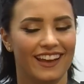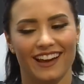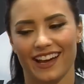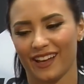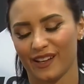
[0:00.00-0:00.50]

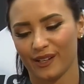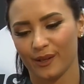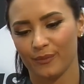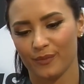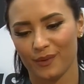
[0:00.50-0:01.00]

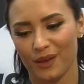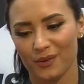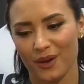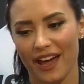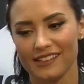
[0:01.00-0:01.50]
Well,
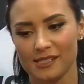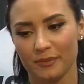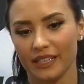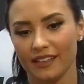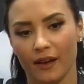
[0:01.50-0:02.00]
it has to
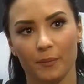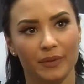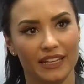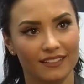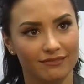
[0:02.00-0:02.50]
be
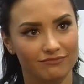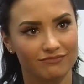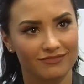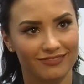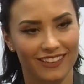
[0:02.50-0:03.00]
upbeat,
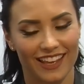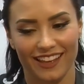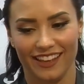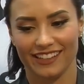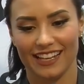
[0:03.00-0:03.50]

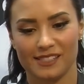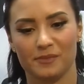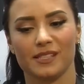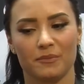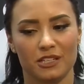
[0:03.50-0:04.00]
and it has to be
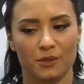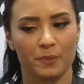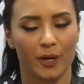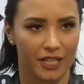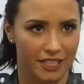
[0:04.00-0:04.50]
something you can
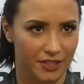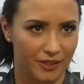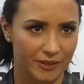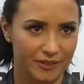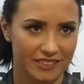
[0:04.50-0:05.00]
party
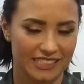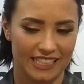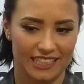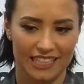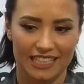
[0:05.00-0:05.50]
to,
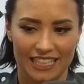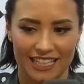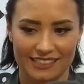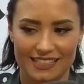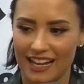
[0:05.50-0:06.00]

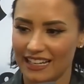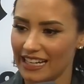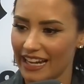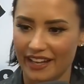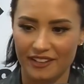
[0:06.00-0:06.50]
and it's got to
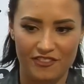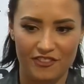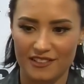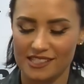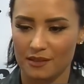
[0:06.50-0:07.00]
have
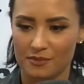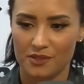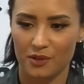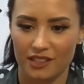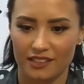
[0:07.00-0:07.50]
some
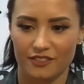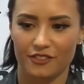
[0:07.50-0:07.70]
sort of